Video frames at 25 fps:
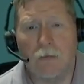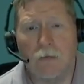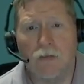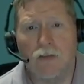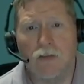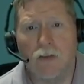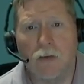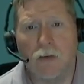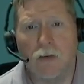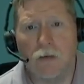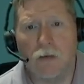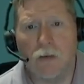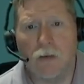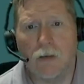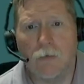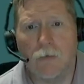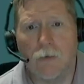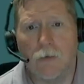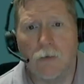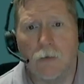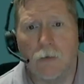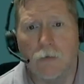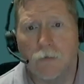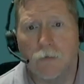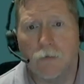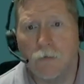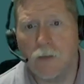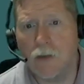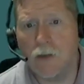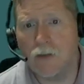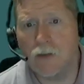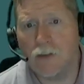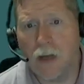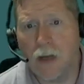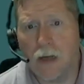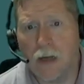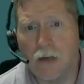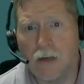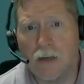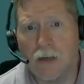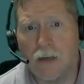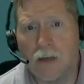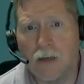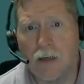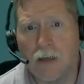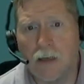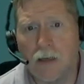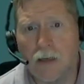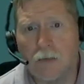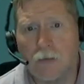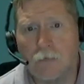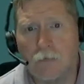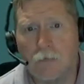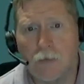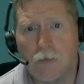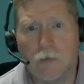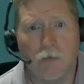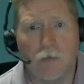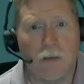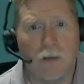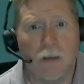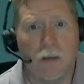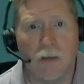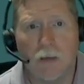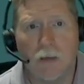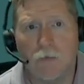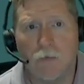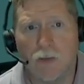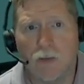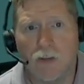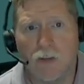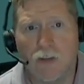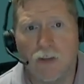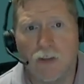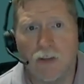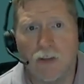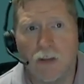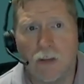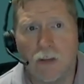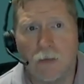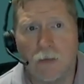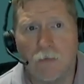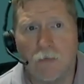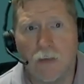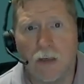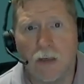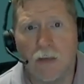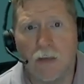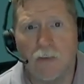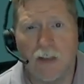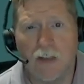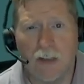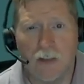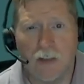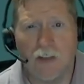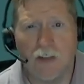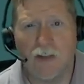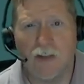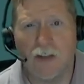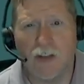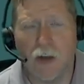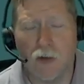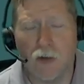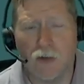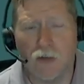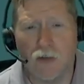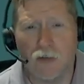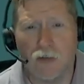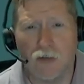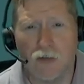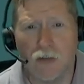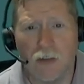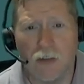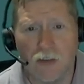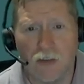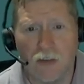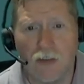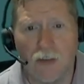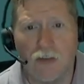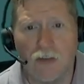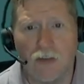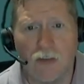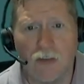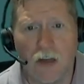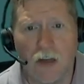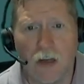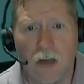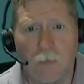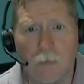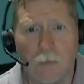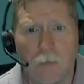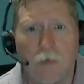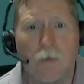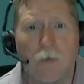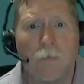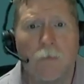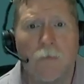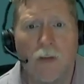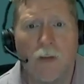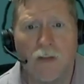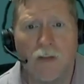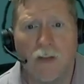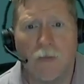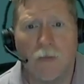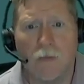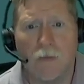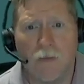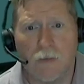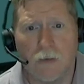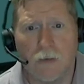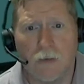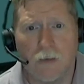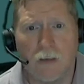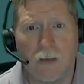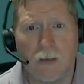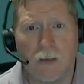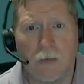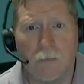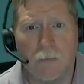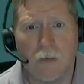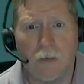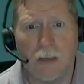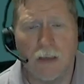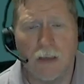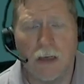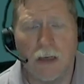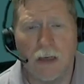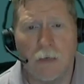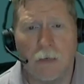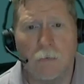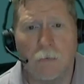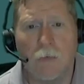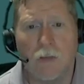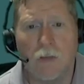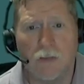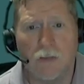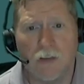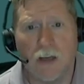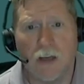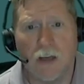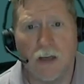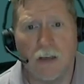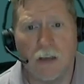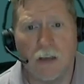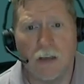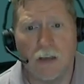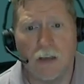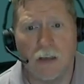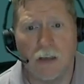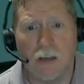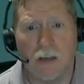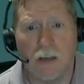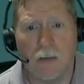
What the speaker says: So if you're free Saturday night, we'd really love to see you there. Again, it's Eldon Street Tea Shop, 7:30 p.m. Saturday night.